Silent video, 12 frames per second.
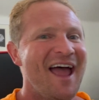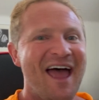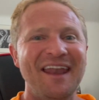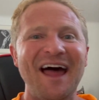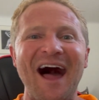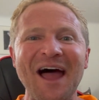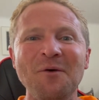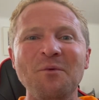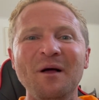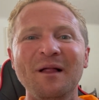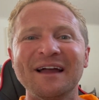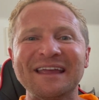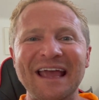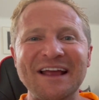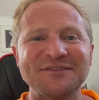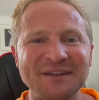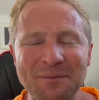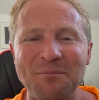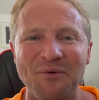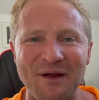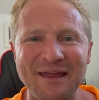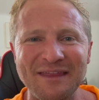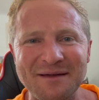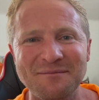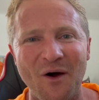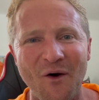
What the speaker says: and I will occasionally bring them